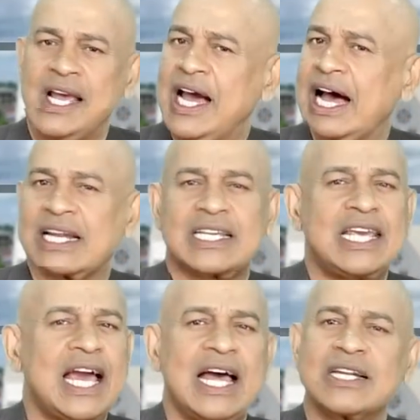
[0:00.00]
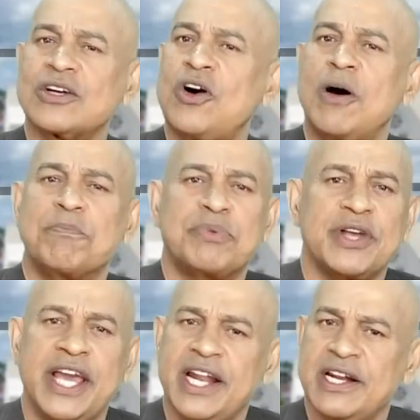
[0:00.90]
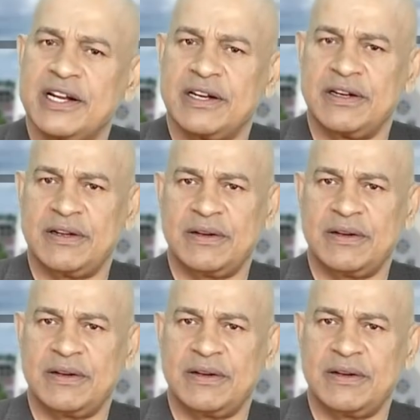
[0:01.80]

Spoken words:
and can't comprehend